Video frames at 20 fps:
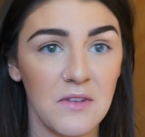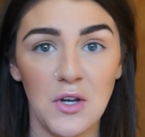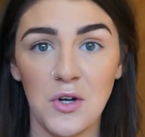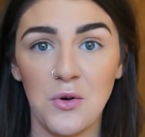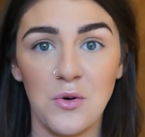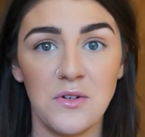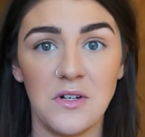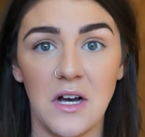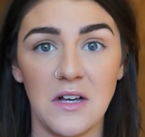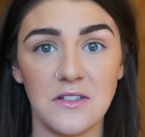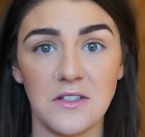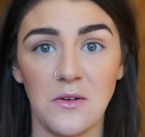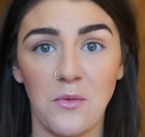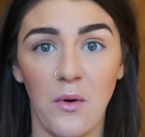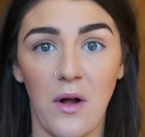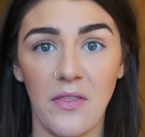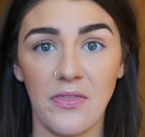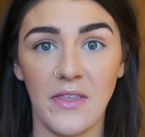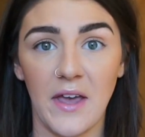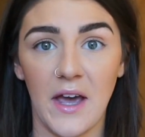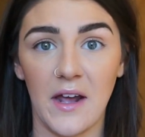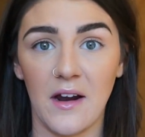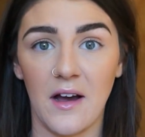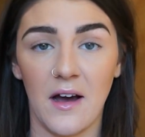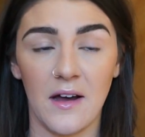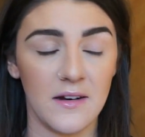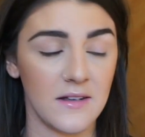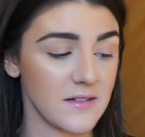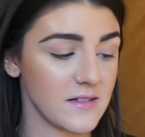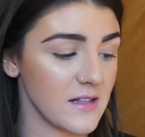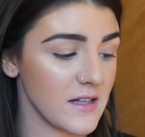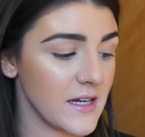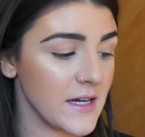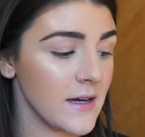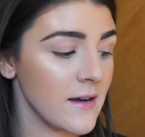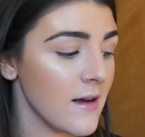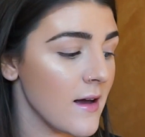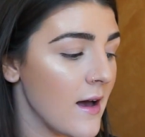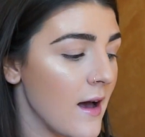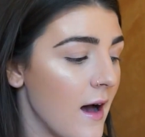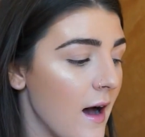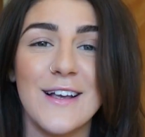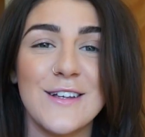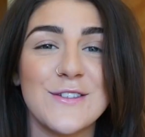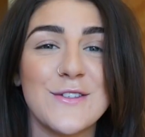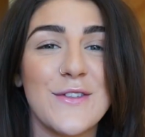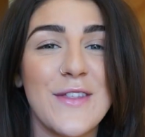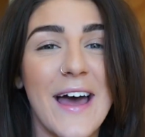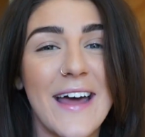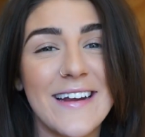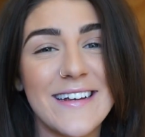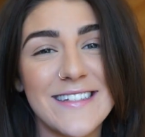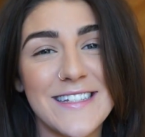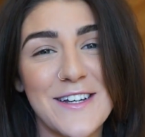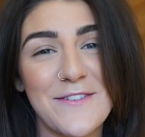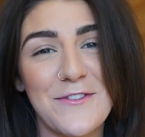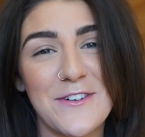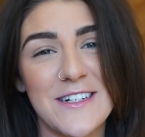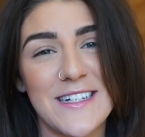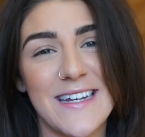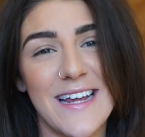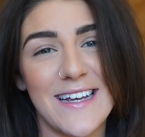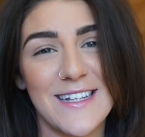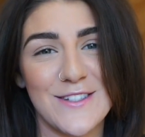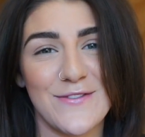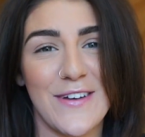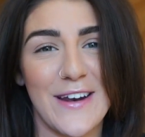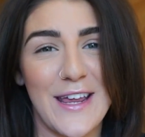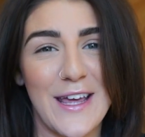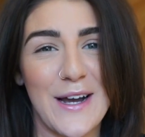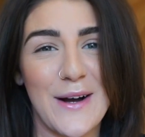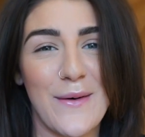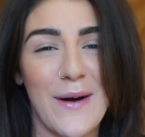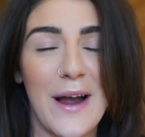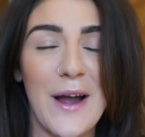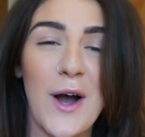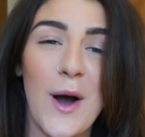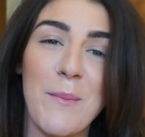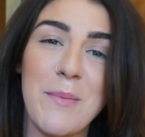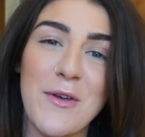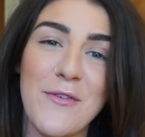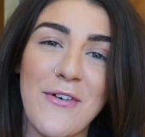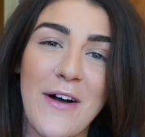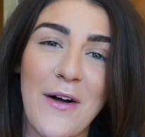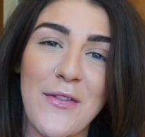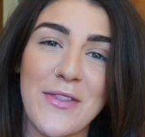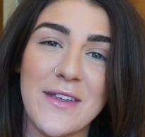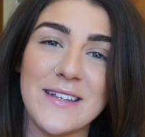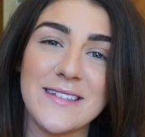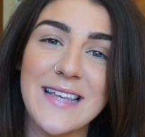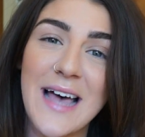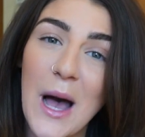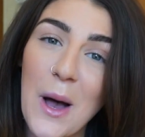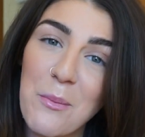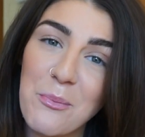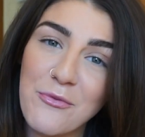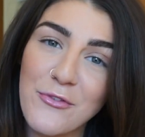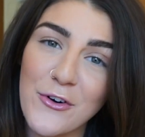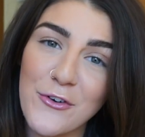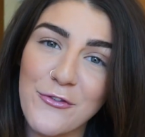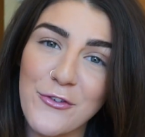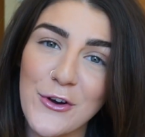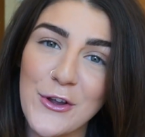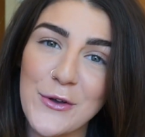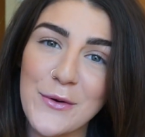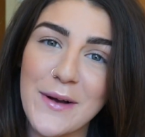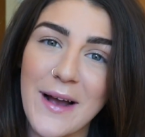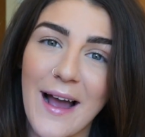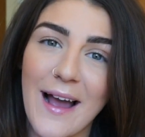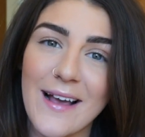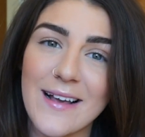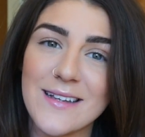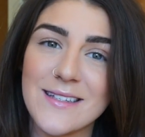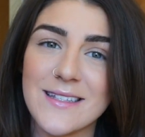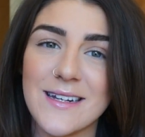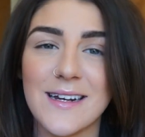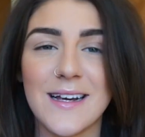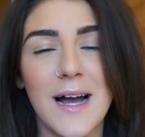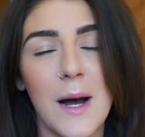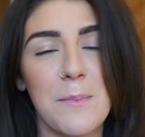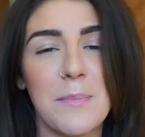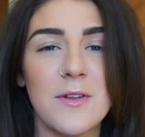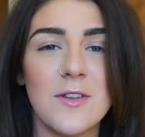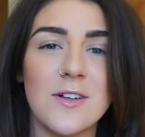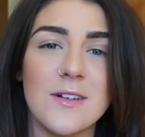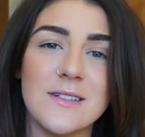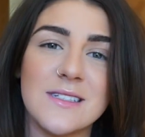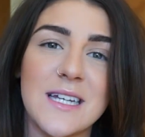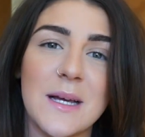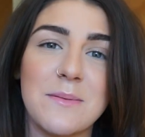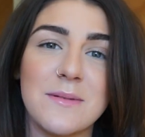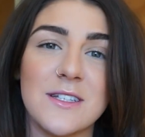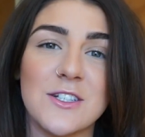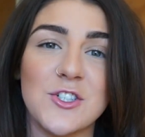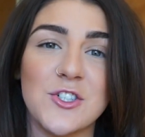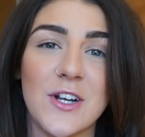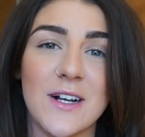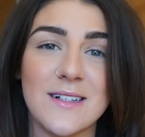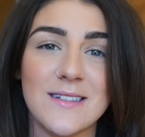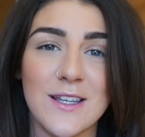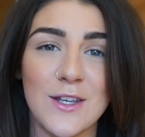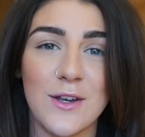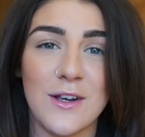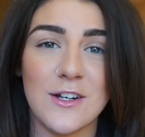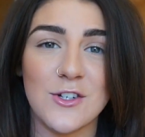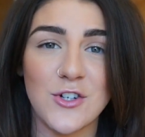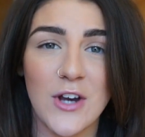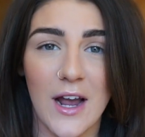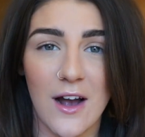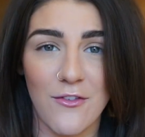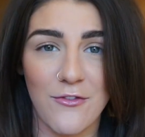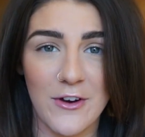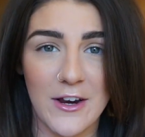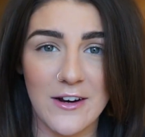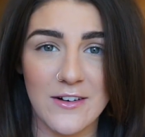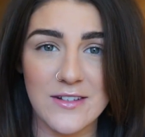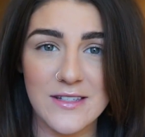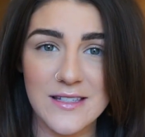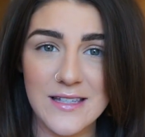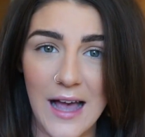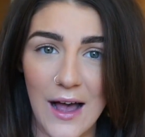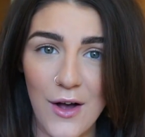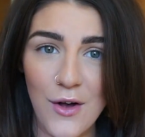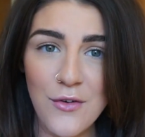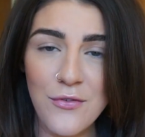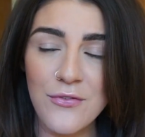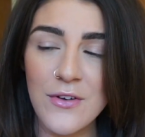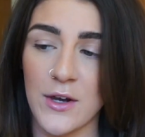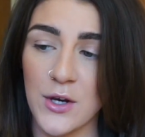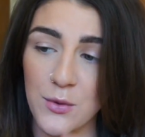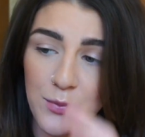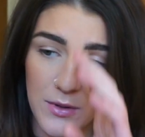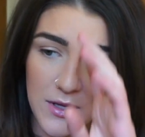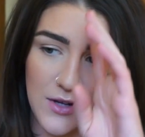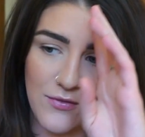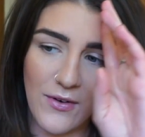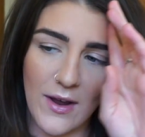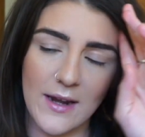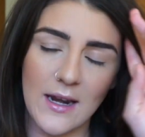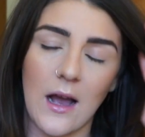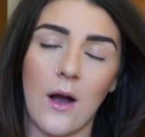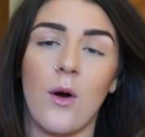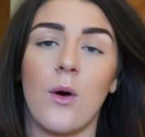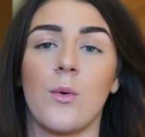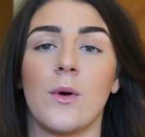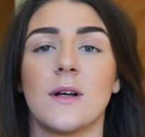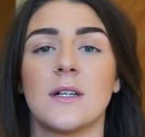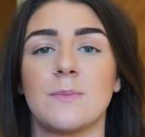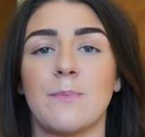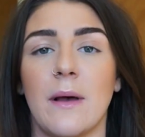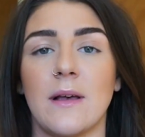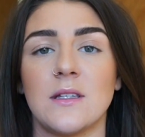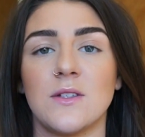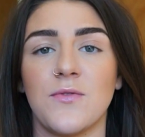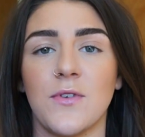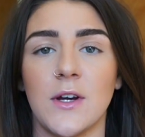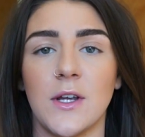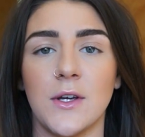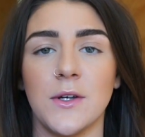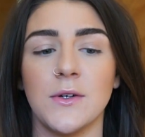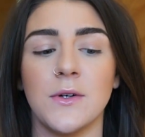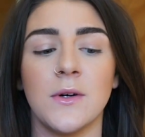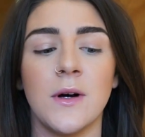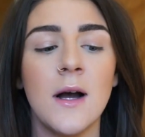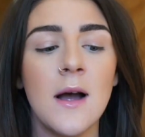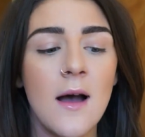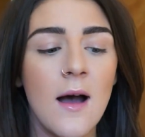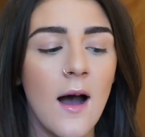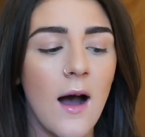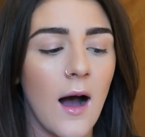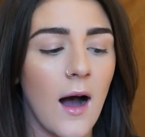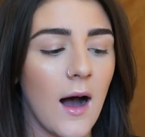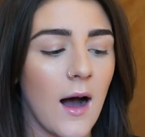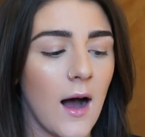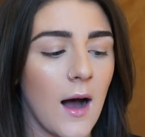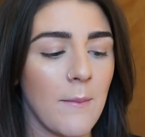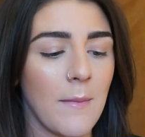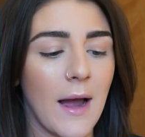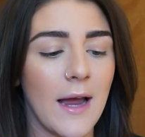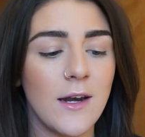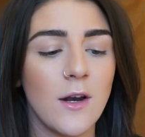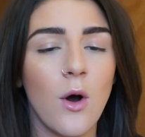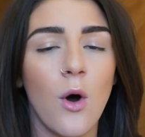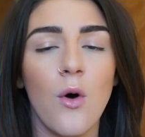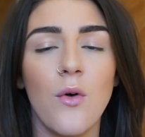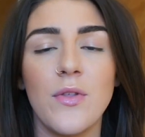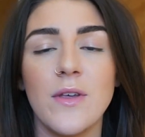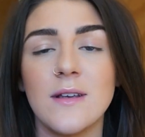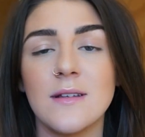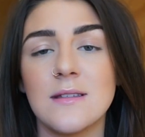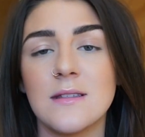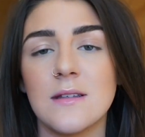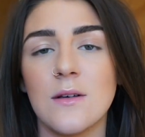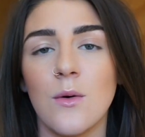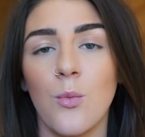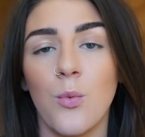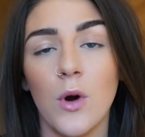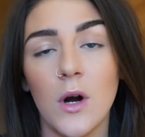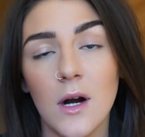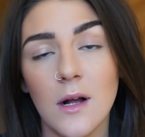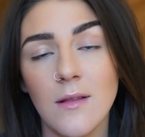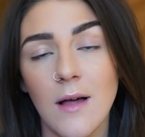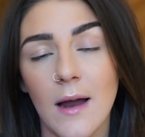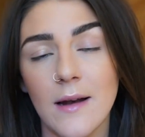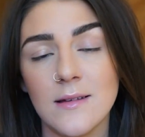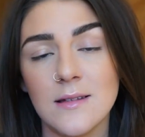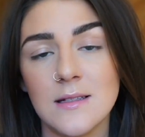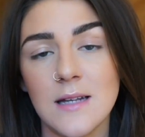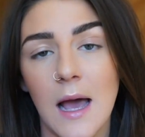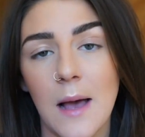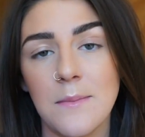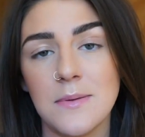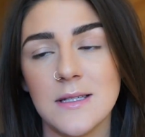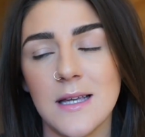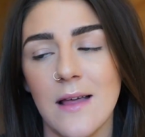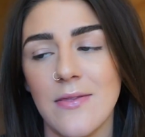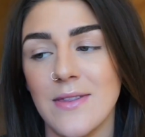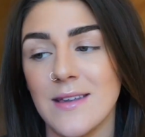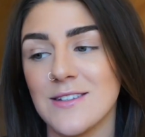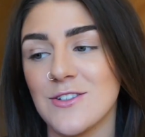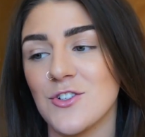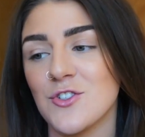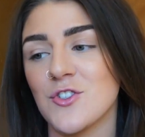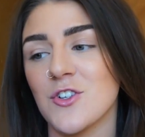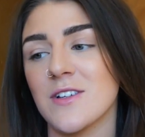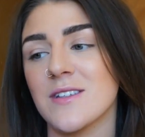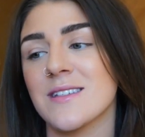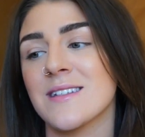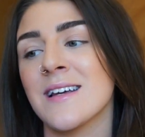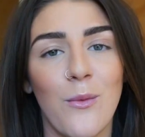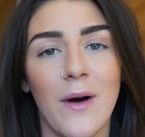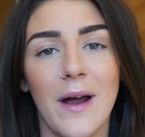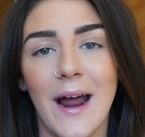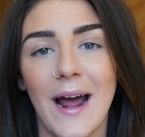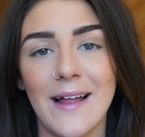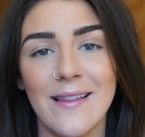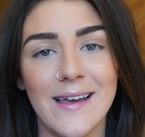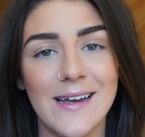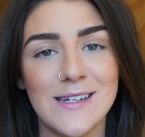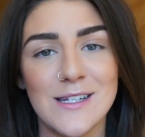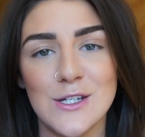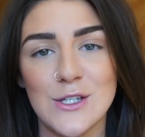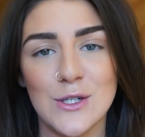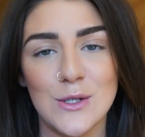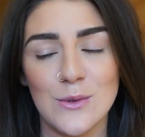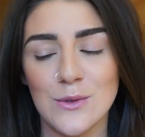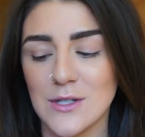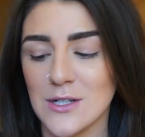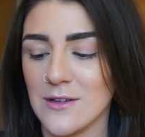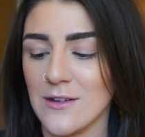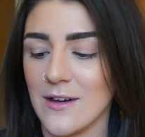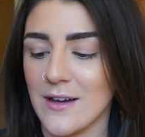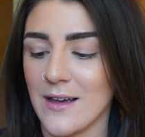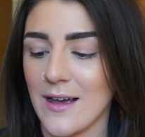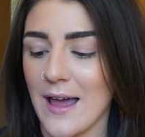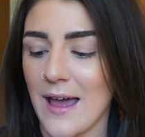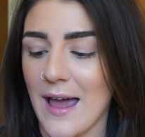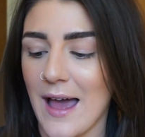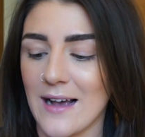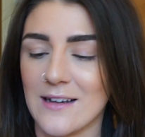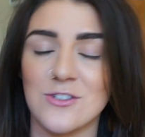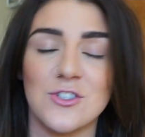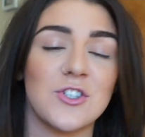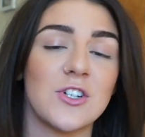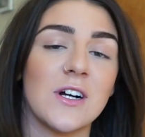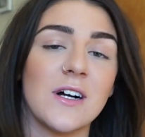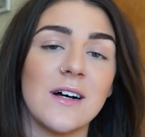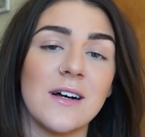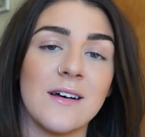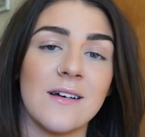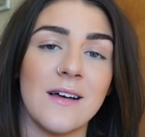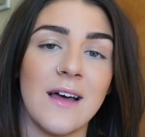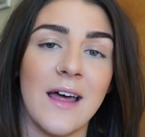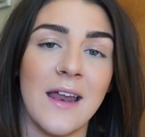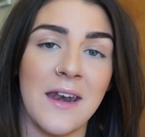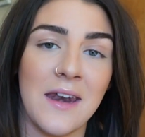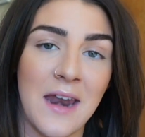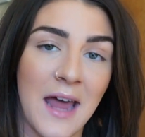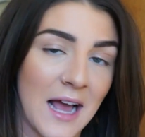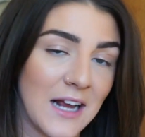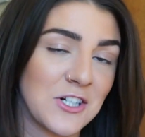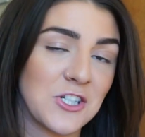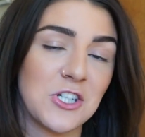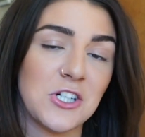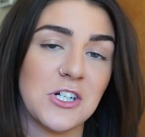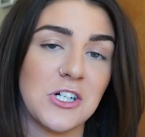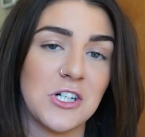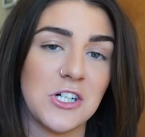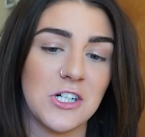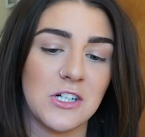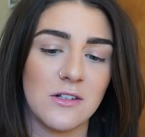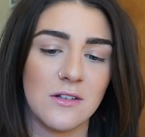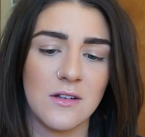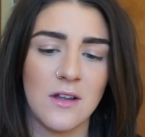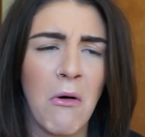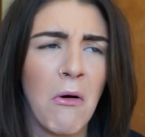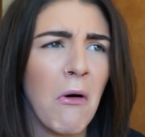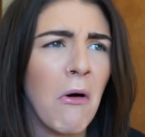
who doesn't want that, honestly? So that is it for today's video. I hope you found this helpful for you guys and a couple little tips and tricks that you can try out for yourself and you really find out what works best for you. I know these were a lot of steps and this is just what I like to do to look extra and national.